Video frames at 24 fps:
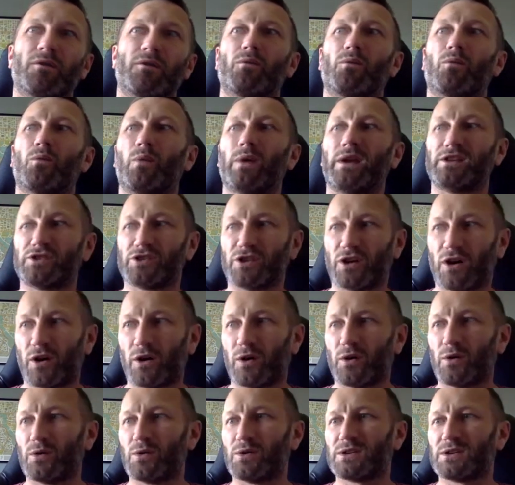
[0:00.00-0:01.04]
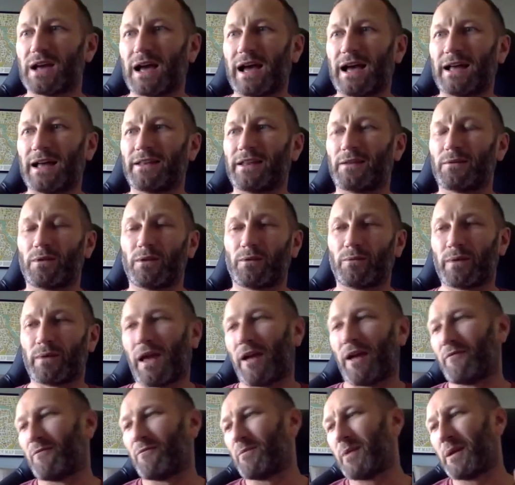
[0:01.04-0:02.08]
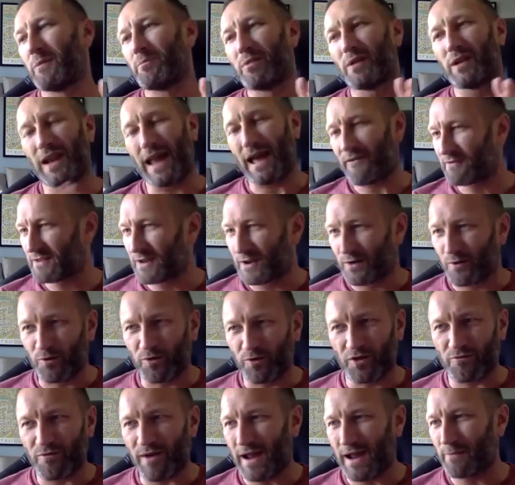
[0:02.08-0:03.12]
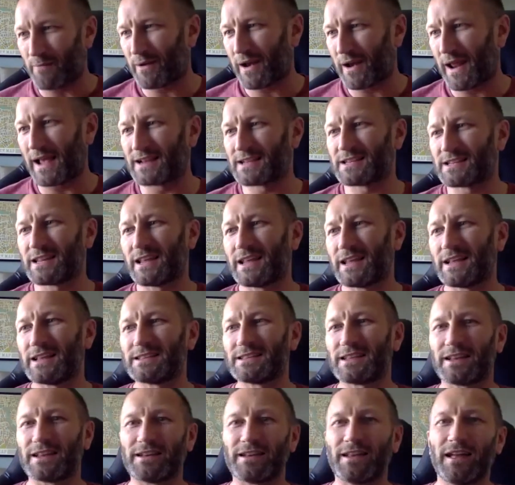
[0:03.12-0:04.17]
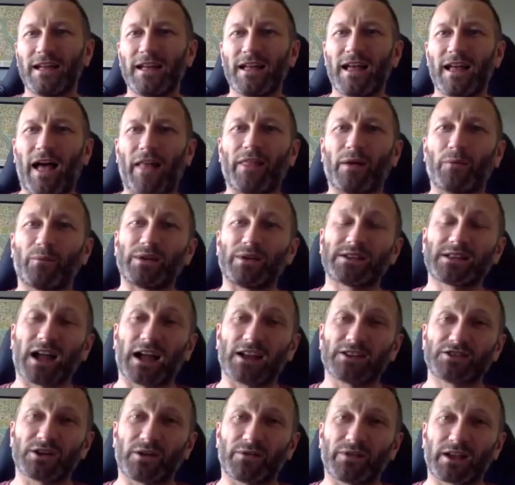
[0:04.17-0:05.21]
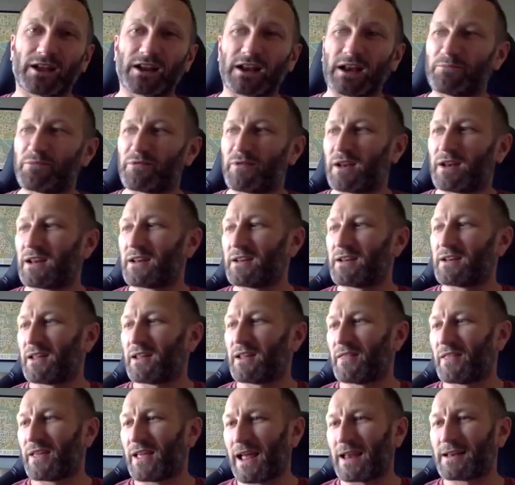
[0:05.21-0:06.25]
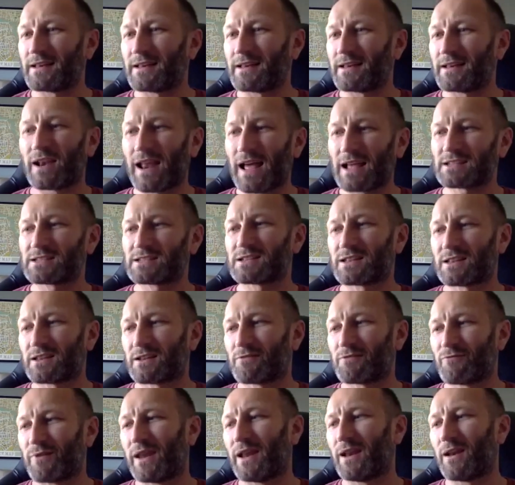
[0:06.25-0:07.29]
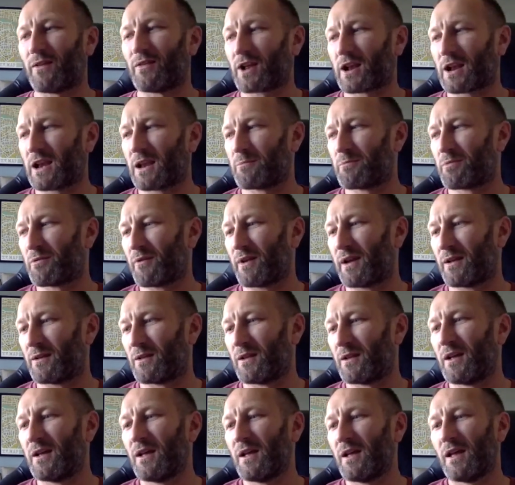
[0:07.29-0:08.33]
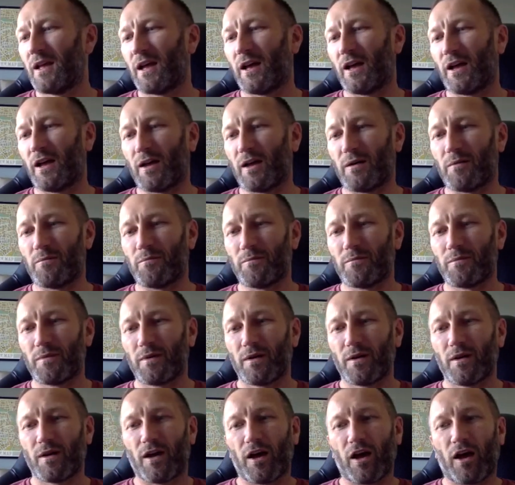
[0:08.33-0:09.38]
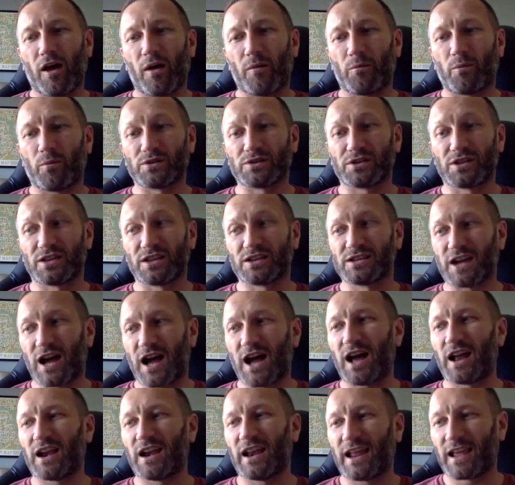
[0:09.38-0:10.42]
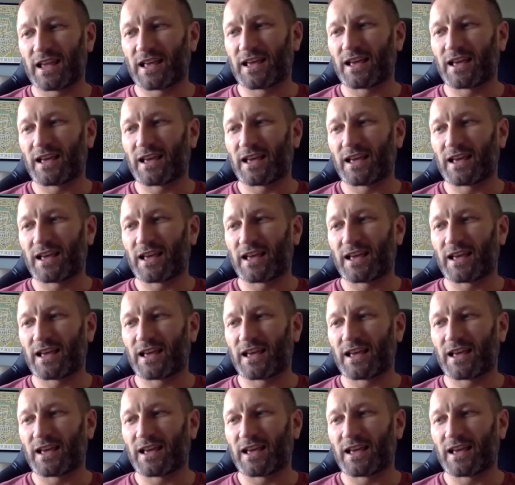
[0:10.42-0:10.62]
we showed, and people laughed in all the right places, and then we started showing the clip reel, and at the end of the last reel on the clip reel was the Dalek